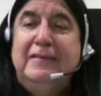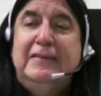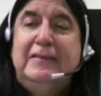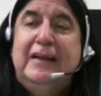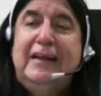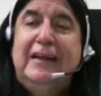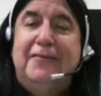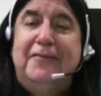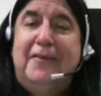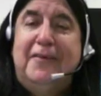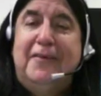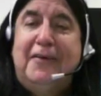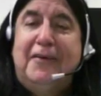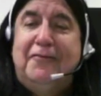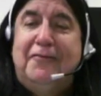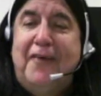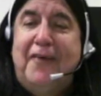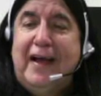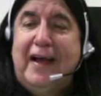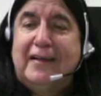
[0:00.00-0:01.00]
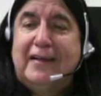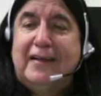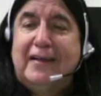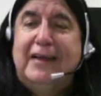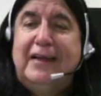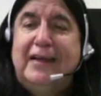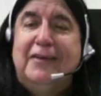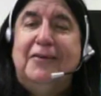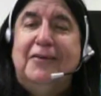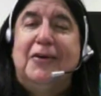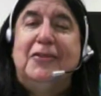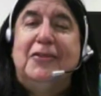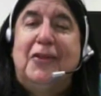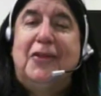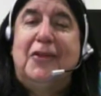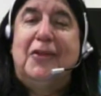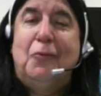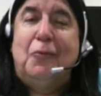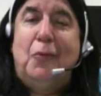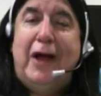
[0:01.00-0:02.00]
In fact, the
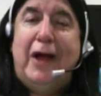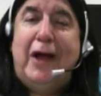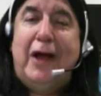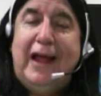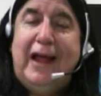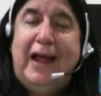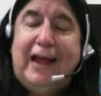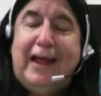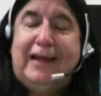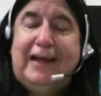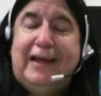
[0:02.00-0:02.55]
way